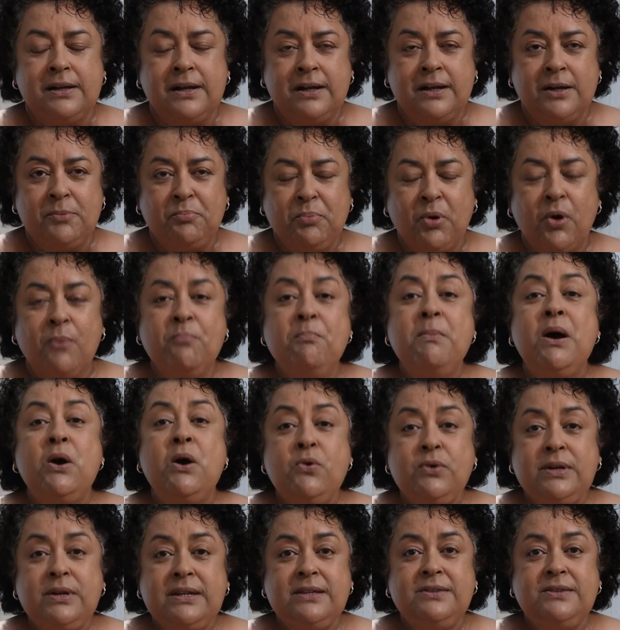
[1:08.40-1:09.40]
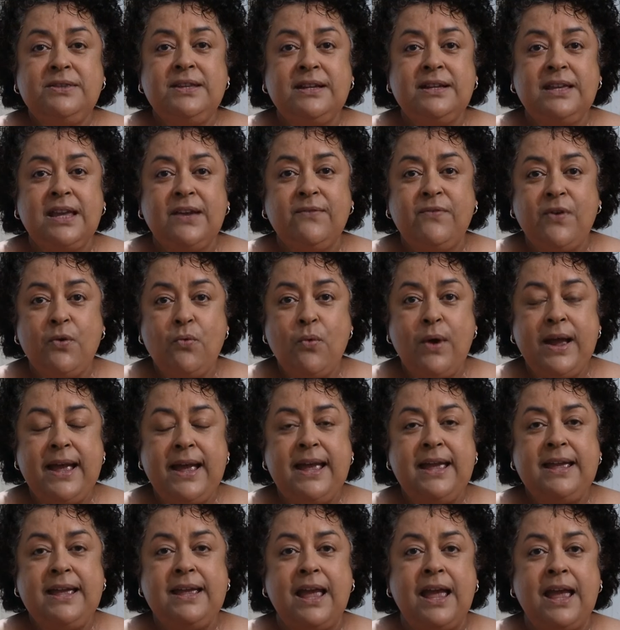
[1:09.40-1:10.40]
uh, promoted the
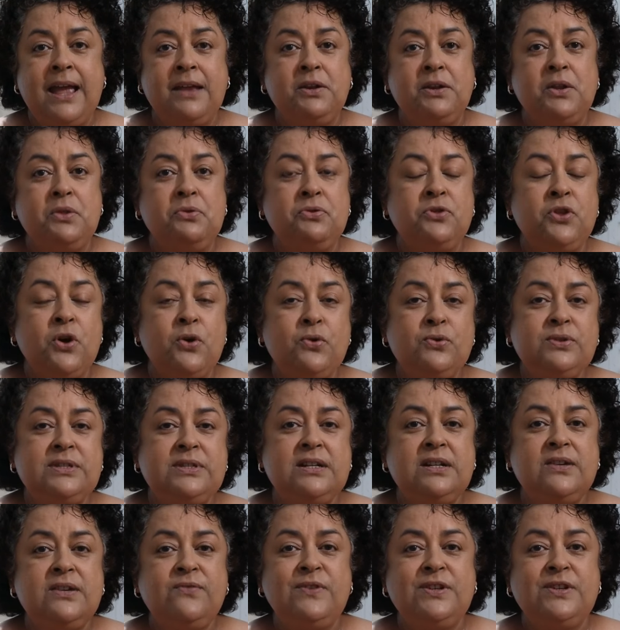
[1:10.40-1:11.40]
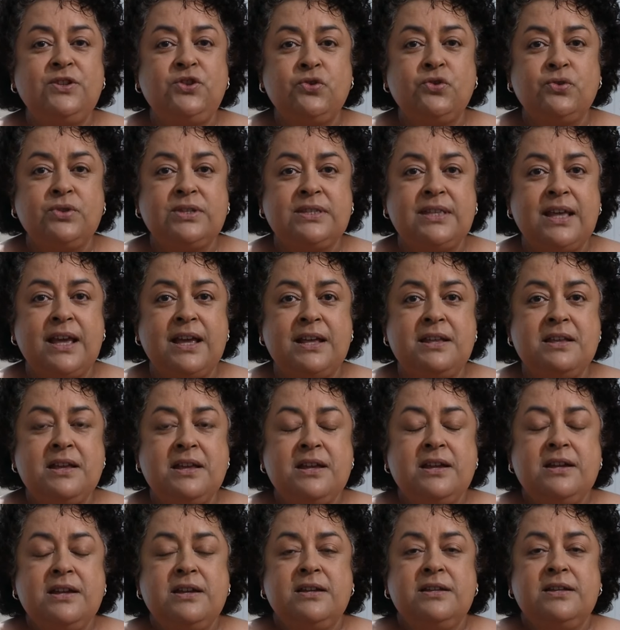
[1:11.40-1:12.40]
giveaway and those individuals that
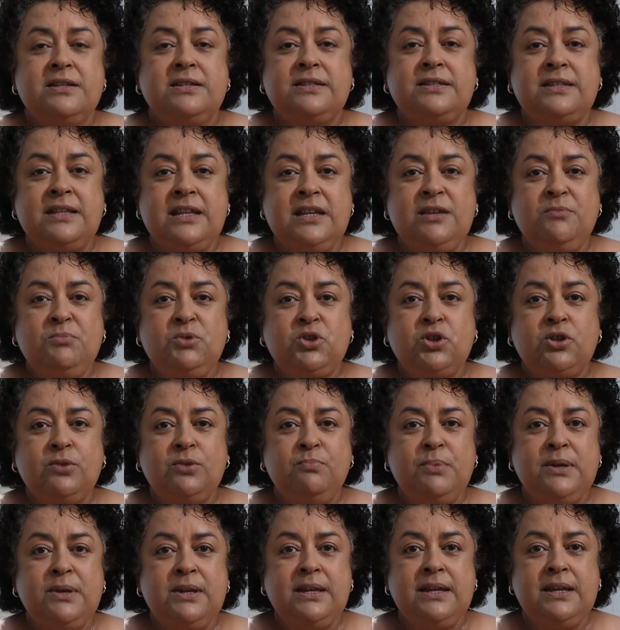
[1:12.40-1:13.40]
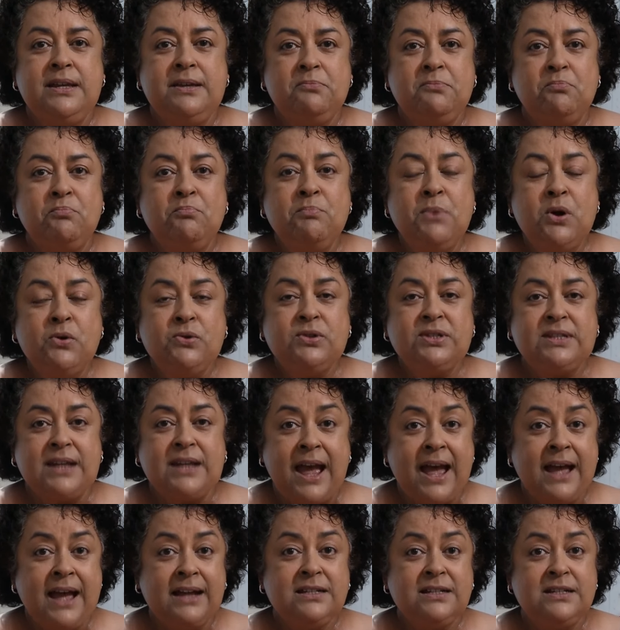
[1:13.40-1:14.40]
Seem to be most
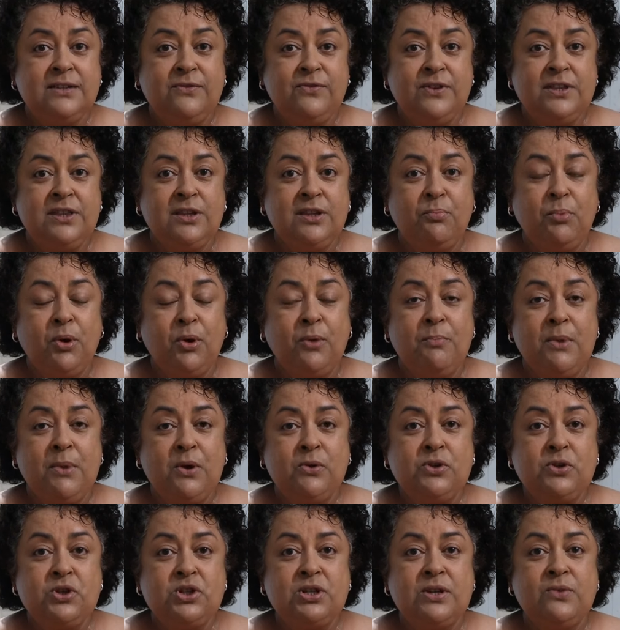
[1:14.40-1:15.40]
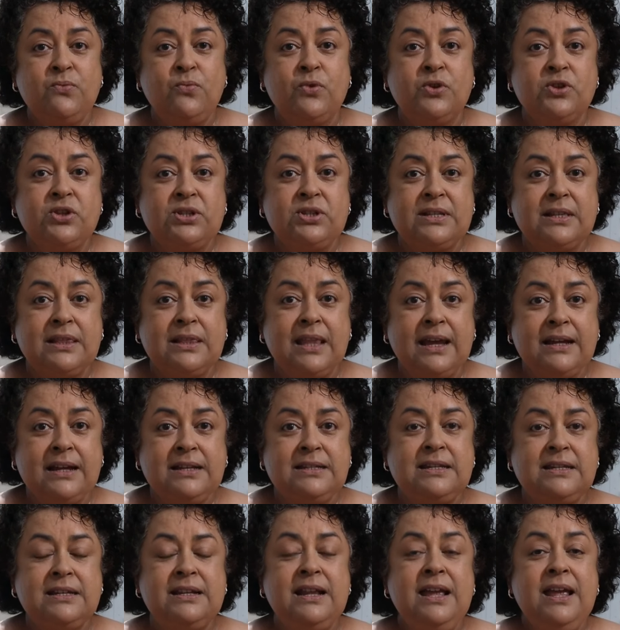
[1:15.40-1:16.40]
active in the promotion were
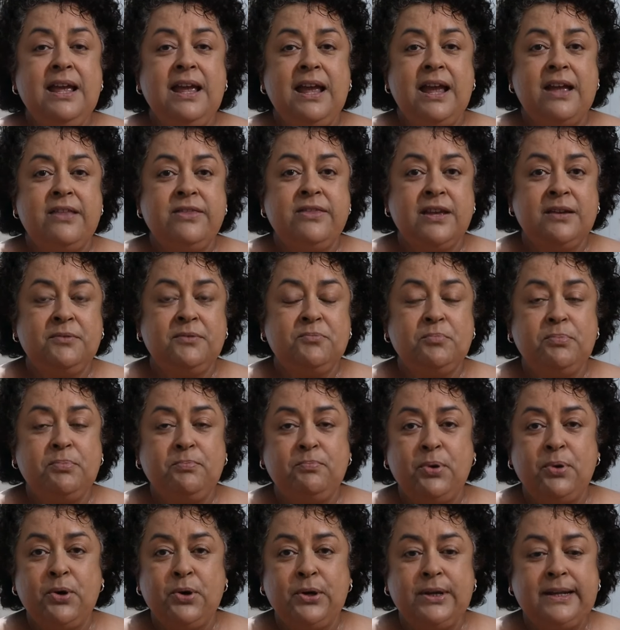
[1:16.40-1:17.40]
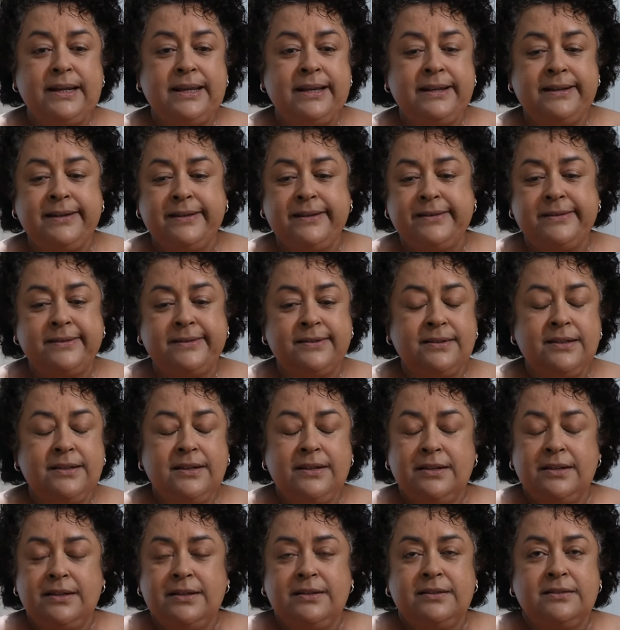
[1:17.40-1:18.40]
selected and then put in a
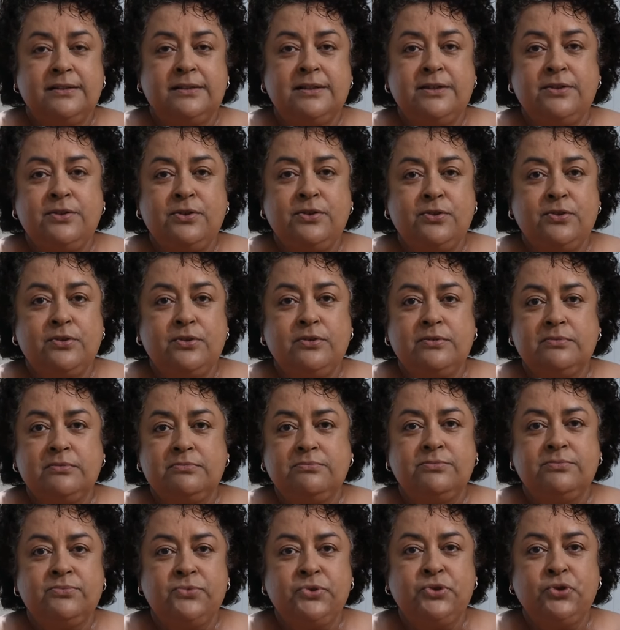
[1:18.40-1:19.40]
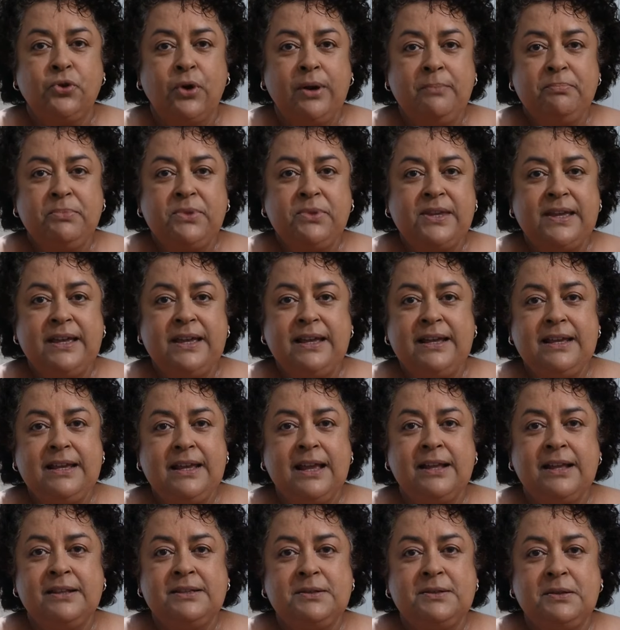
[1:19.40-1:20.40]
little drum
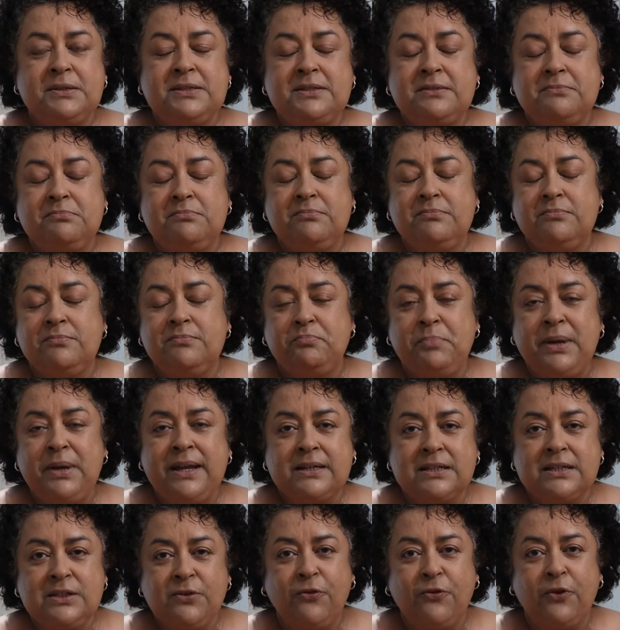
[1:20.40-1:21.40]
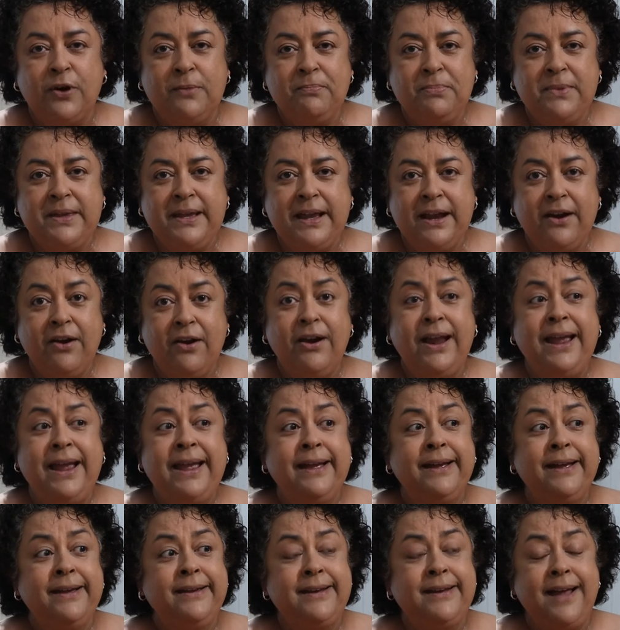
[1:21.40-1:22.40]
thing and picked from there.
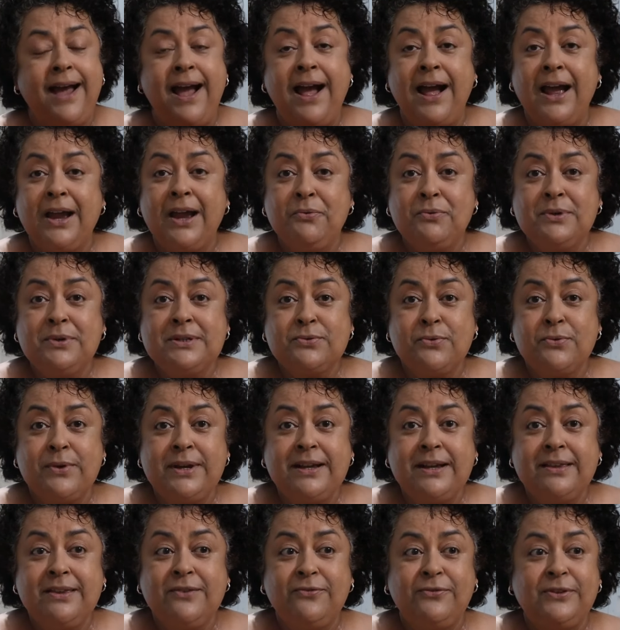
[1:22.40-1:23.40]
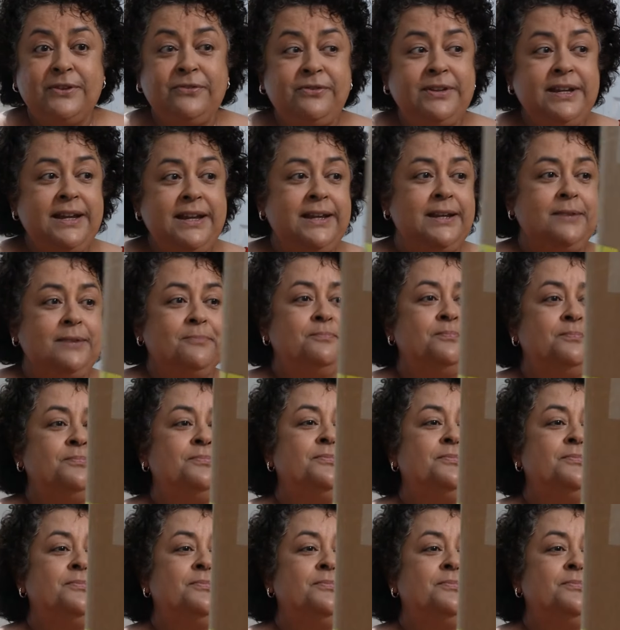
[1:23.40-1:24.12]
And I was one of the 15.